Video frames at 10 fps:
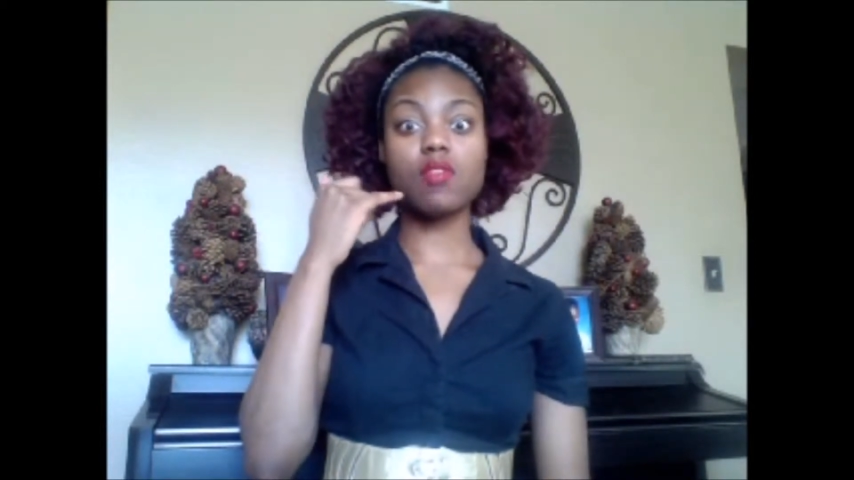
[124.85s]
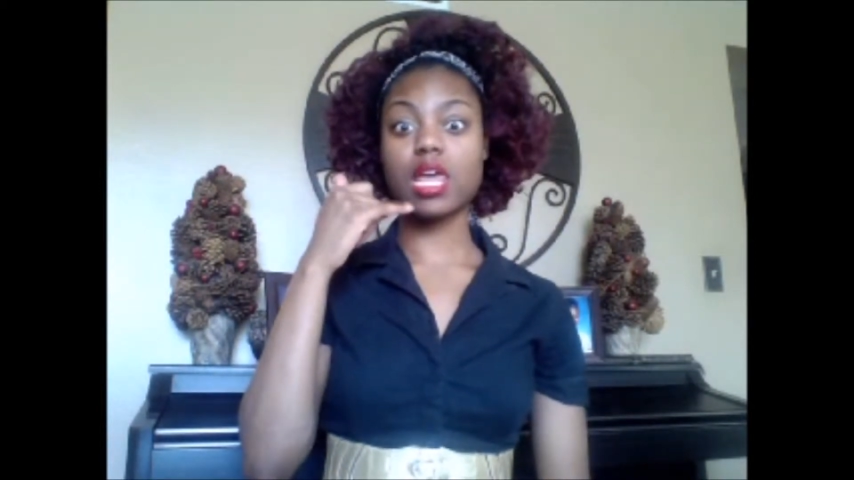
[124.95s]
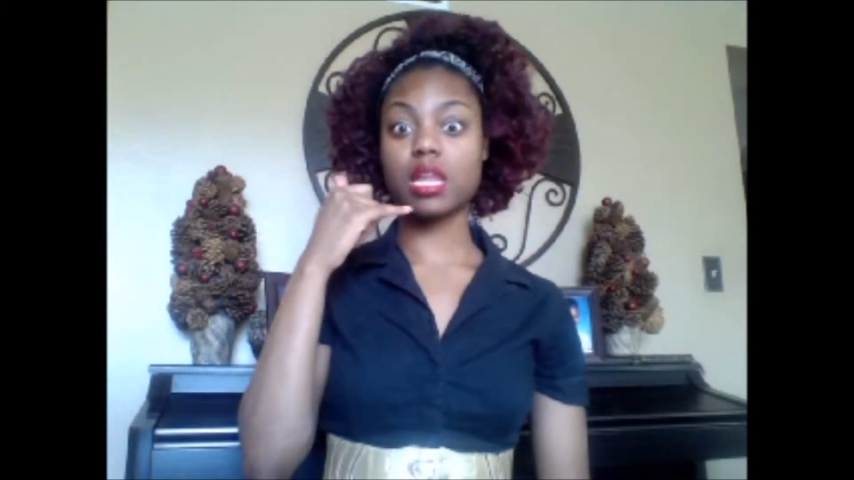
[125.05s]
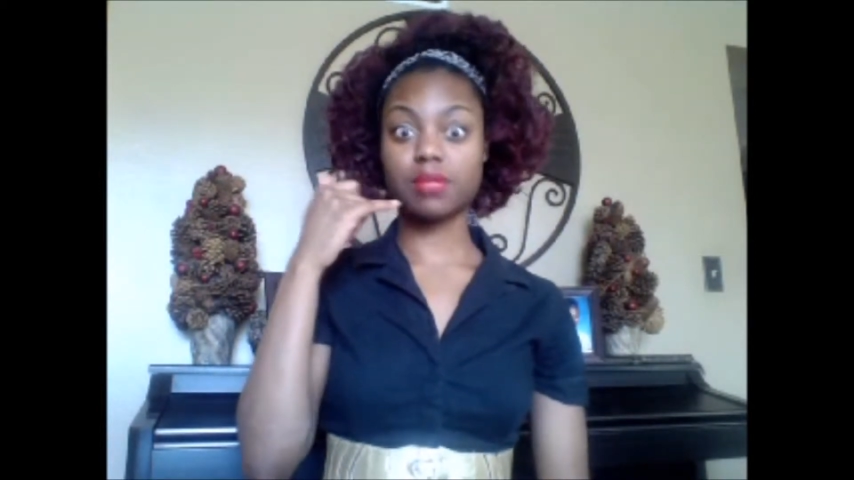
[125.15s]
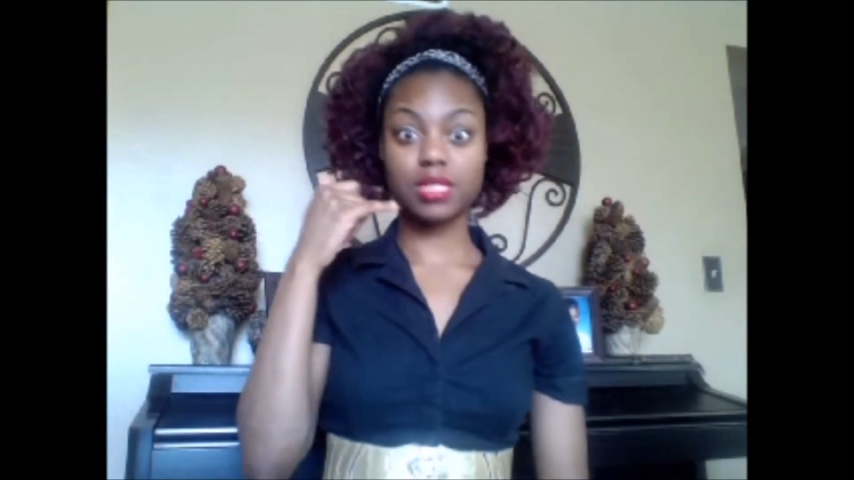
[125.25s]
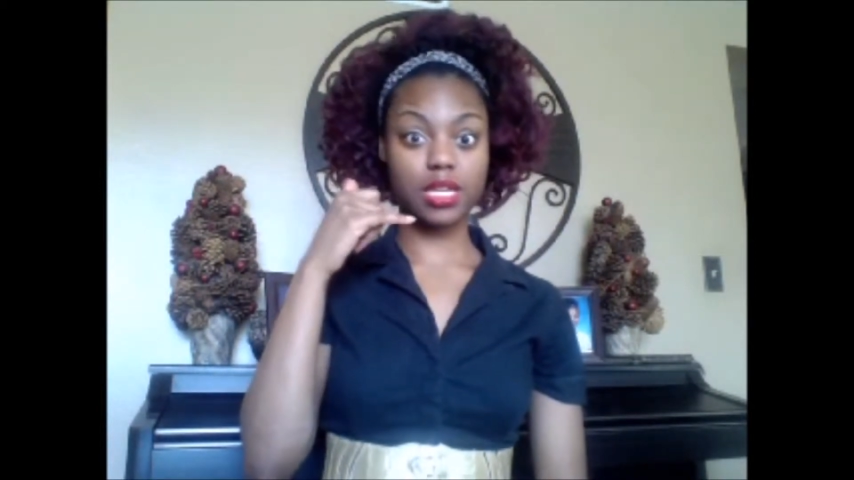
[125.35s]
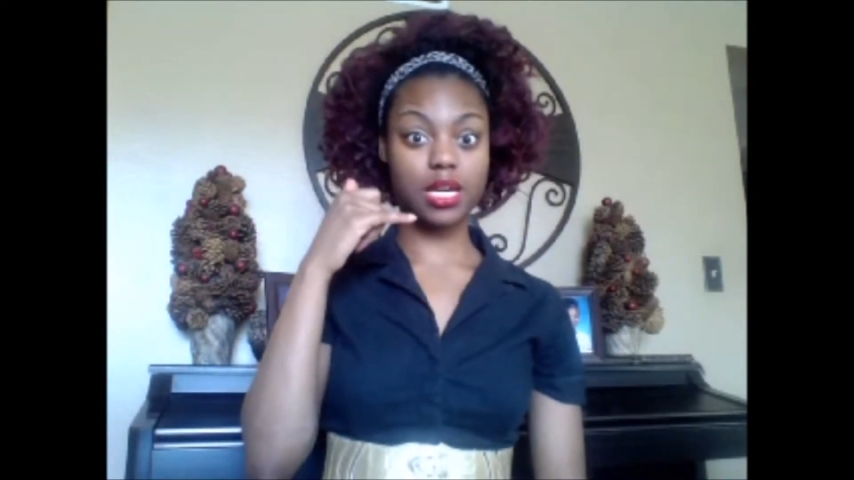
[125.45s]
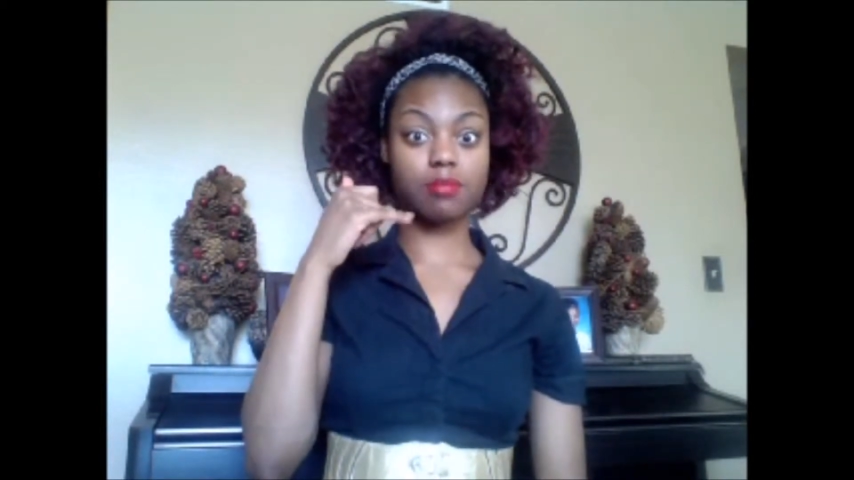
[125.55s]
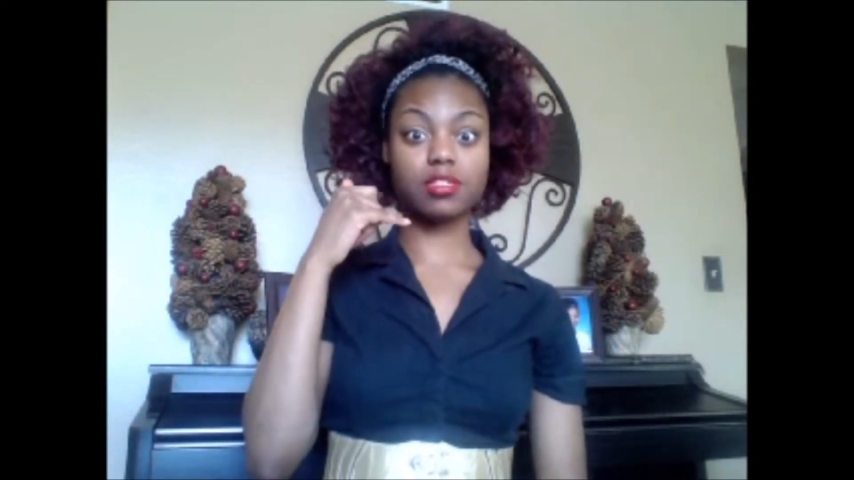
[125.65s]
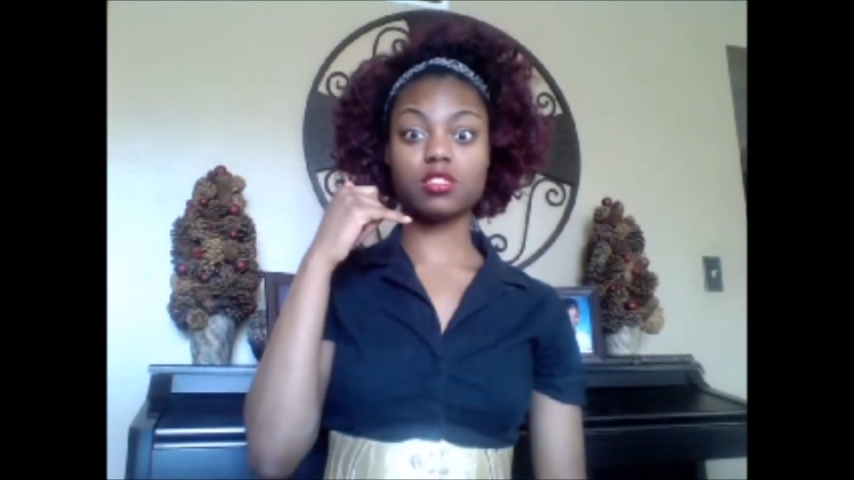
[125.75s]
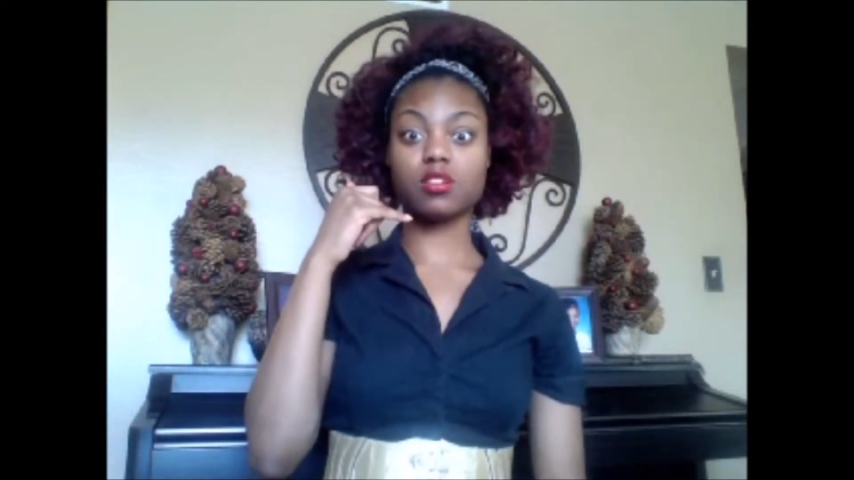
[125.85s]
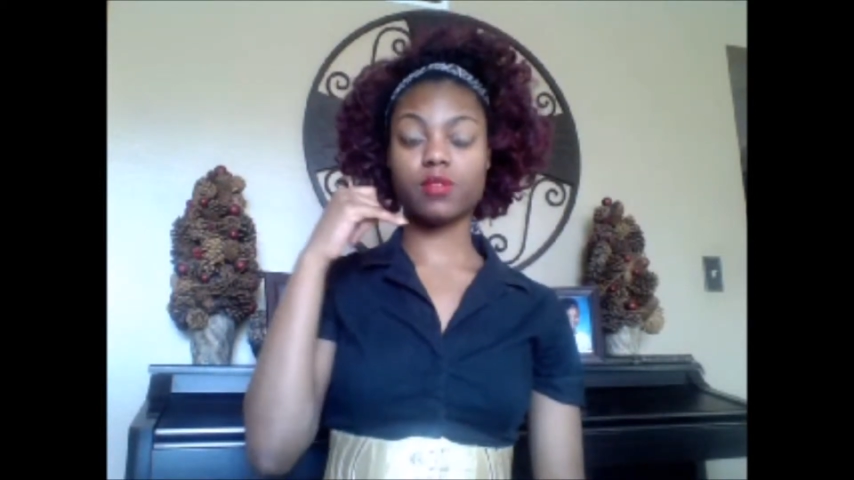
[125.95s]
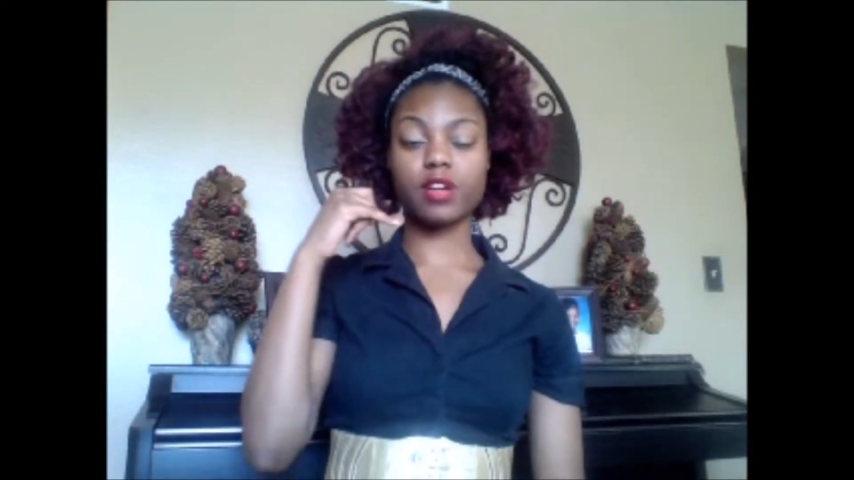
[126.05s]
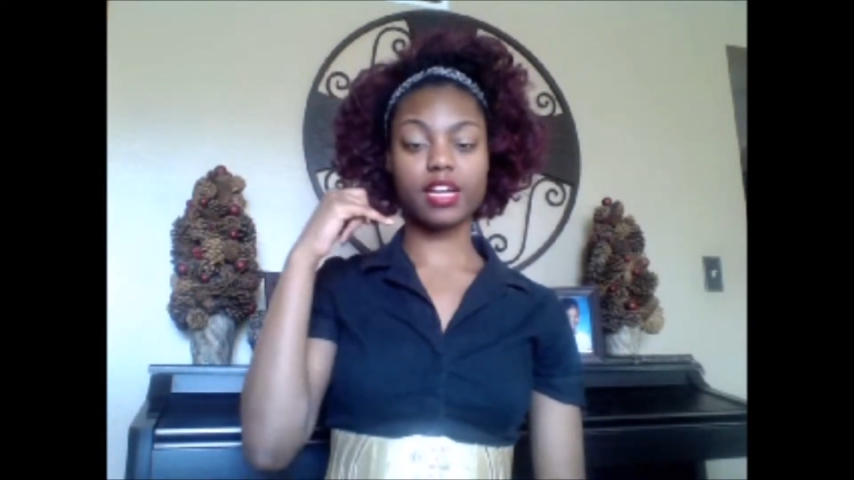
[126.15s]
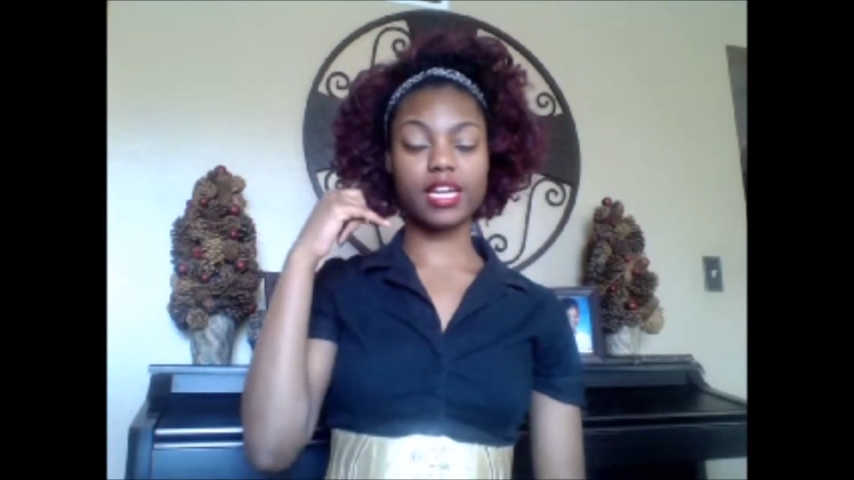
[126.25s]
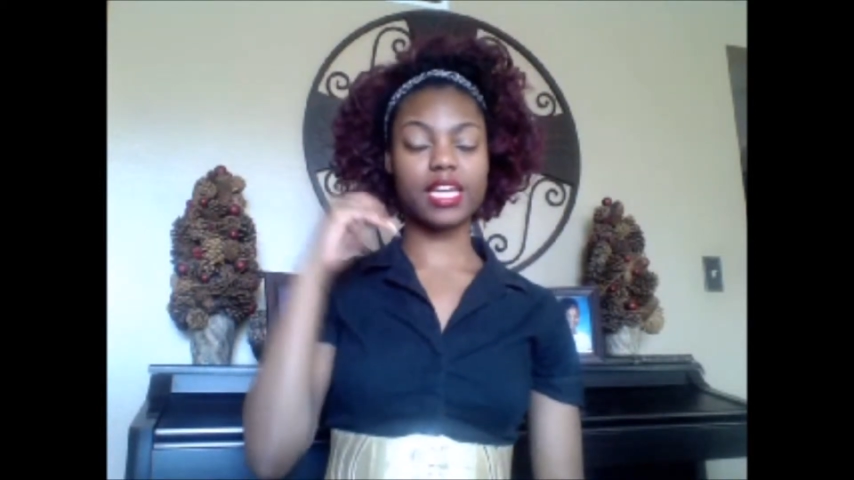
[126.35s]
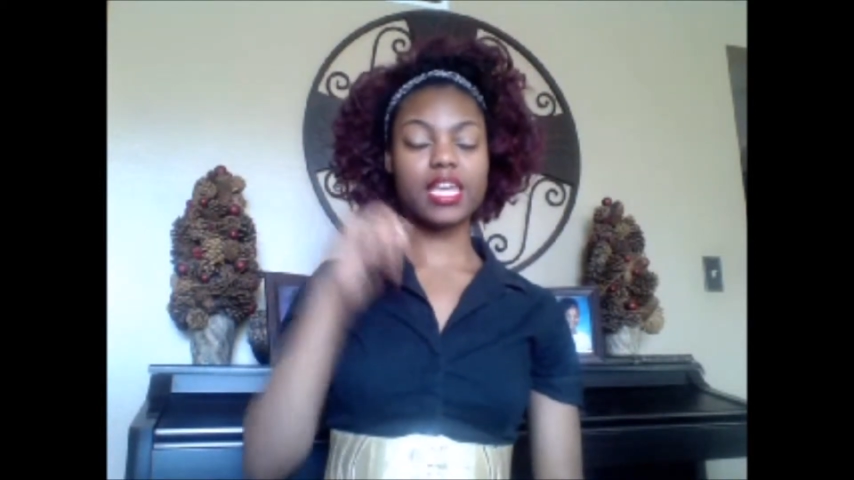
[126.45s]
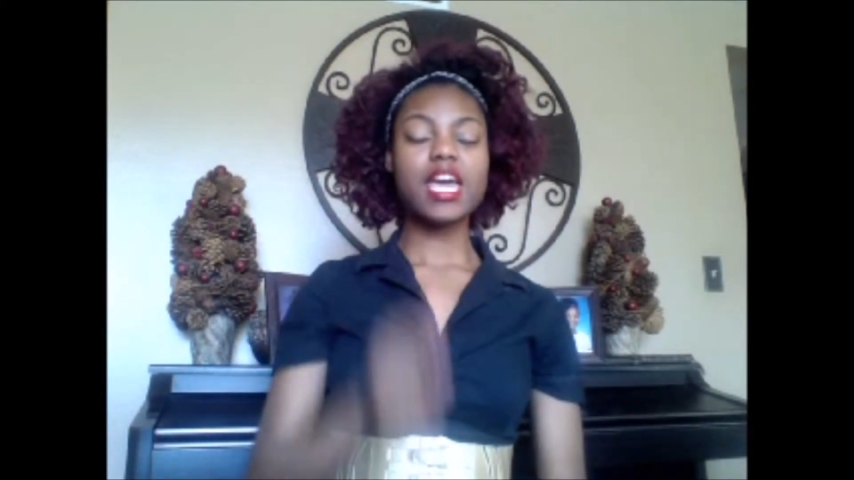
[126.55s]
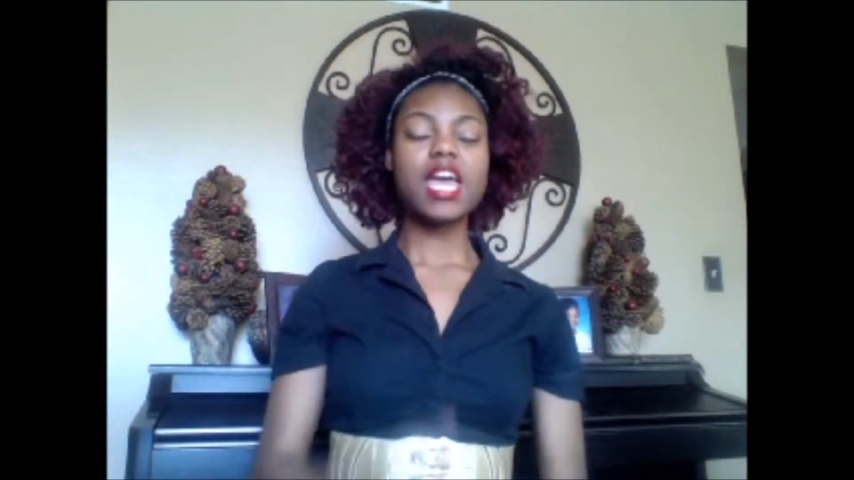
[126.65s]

that lipstick, I'm still wearing it.